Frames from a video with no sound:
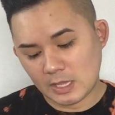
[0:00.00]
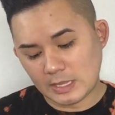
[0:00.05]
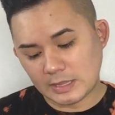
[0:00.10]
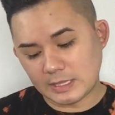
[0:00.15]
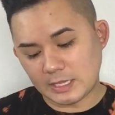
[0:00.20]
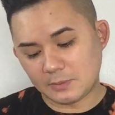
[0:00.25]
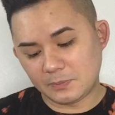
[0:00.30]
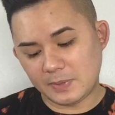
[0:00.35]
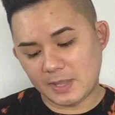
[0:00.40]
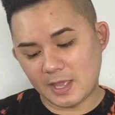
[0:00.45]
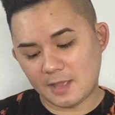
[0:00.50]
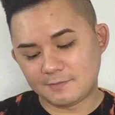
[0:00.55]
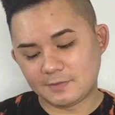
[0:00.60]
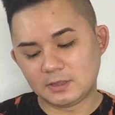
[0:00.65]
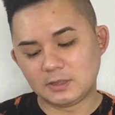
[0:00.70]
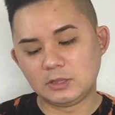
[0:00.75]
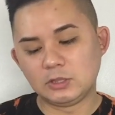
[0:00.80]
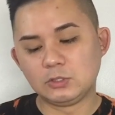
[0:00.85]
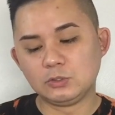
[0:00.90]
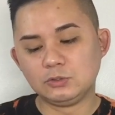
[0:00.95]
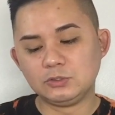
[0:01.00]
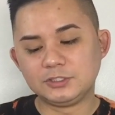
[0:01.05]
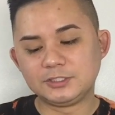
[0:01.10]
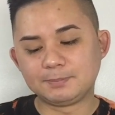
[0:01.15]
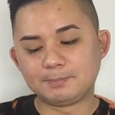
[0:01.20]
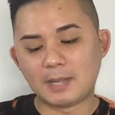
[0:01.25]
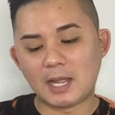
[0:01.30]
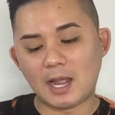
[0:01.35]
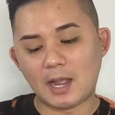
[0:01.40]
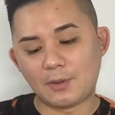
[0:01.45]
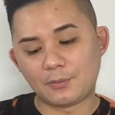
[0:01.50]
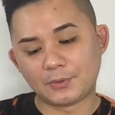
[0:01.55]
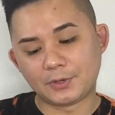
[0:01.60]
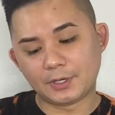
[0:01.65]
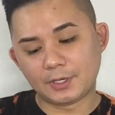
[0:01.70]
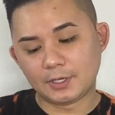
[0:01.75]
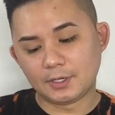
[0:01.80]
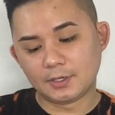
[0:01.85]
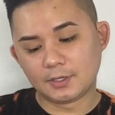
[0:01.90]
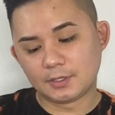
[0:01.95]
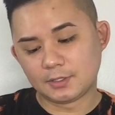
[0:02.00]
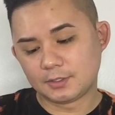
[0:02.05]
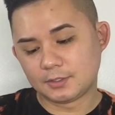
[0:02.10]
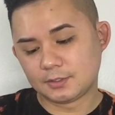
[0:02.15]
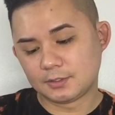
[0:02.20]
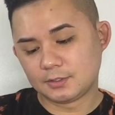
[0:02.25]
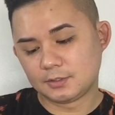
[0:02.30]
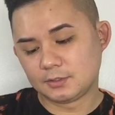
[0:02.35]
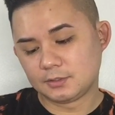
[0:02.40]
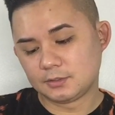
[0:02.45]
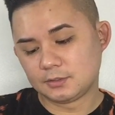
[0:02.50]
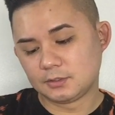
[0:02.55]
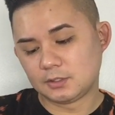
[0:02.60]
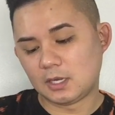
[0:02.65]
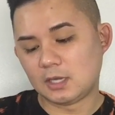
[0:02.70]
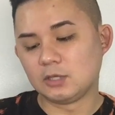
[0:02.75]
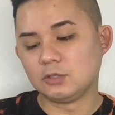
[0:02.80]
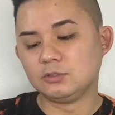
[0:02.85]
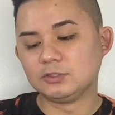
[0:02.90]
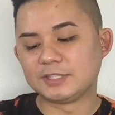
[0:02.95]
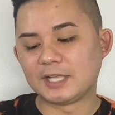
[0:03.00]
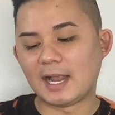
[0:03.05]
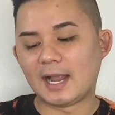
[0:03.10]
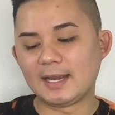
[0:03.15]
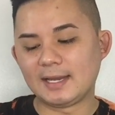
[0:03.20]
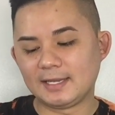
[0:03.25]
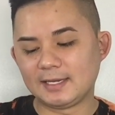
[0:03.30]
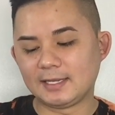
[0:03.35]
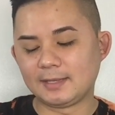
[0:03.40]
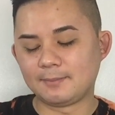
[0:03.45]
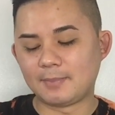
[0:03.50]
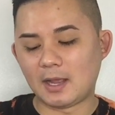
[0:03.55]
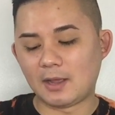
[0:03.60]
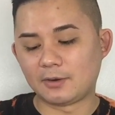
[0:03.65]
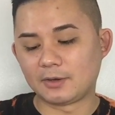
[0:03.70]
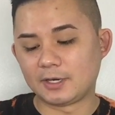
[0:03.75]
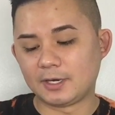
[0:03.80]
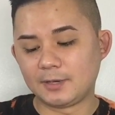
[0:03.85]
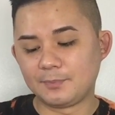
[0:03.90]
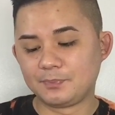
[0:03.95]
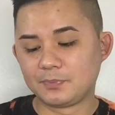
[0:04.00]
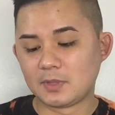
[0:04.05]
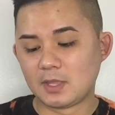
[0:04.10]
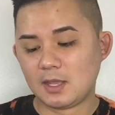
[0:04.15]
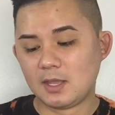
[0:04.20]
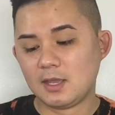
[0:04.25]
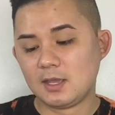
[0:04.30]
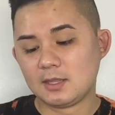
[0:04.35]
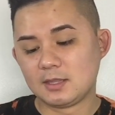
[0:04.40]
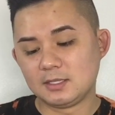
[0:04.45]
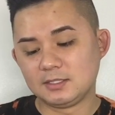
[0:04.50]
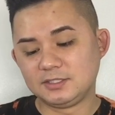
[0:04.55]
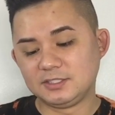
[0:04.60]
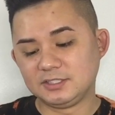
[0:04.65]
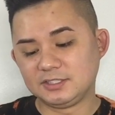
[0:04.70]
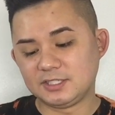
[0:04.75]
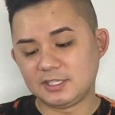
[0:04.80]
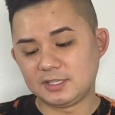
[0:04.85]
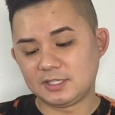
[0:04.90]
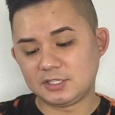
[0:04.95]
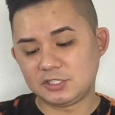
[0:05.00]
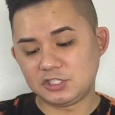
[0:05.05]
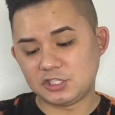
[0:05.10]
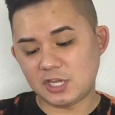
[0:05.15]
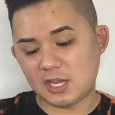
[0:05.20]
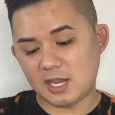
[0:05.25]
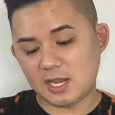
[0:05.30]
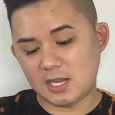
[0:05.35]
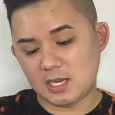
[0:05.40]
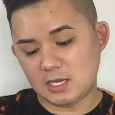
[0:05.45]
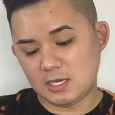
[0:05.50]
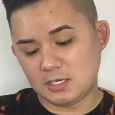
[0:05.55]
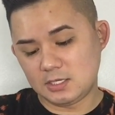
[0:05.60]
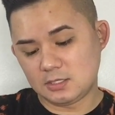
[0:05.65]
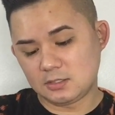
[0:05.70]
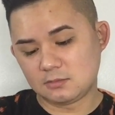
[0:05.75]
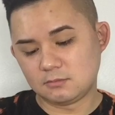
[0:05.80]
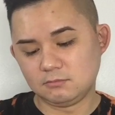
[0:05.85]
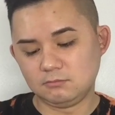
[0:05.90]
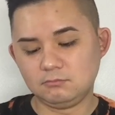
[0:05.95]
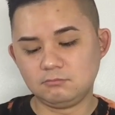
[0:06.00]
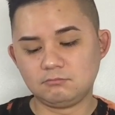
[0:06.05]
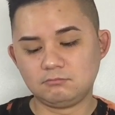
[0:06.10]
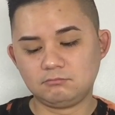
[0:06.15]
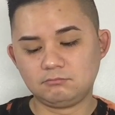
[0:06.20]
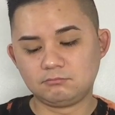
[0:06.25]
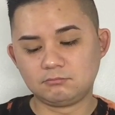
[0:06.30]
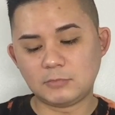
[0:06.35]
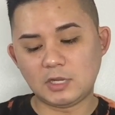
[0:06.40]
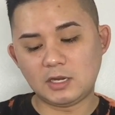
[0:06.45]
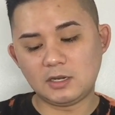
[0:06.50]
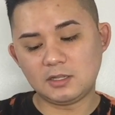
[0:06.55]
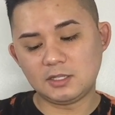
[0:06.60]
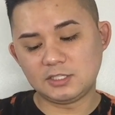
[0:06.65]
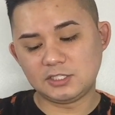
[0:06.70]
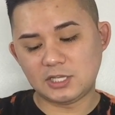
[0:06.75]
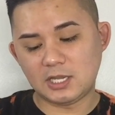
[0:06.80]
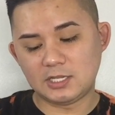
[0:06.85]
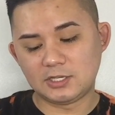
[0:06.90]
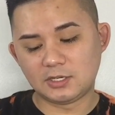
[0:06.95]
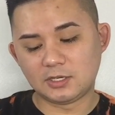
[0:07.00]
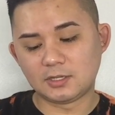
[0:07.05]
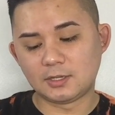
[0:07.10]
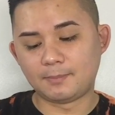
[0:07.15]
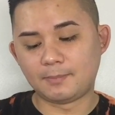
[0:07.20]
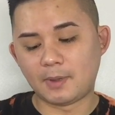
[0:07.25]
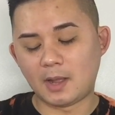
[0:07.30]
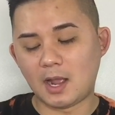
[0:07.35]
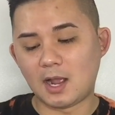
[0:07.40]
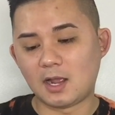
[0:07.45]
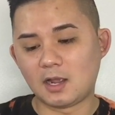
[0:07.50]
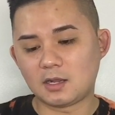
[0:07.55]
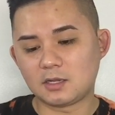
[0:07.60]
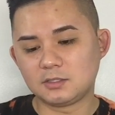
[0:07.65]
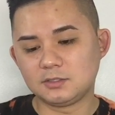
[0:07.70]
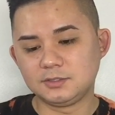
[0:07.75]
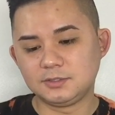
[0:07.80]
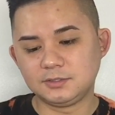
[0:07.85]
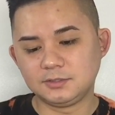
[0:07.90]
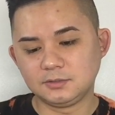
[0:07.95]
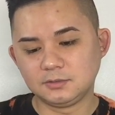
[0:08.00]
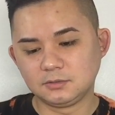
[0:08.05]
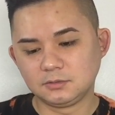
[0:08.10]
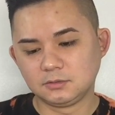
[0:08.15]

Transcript: Then we have a loose powder. A loose highlighting powder. This is in the shade... None of the shades are on the box.